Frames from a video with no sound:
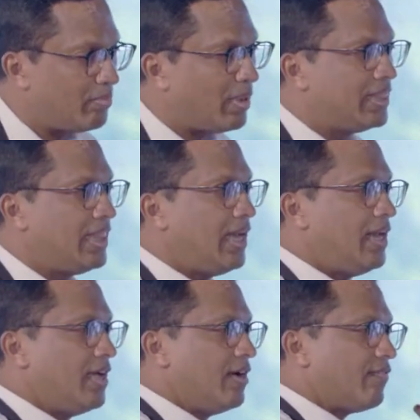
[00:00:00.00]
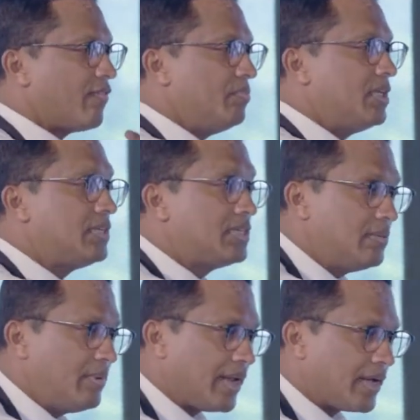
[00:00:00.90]
But then from the
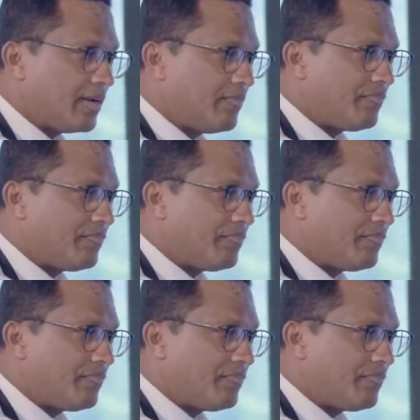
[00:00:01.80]
turmeric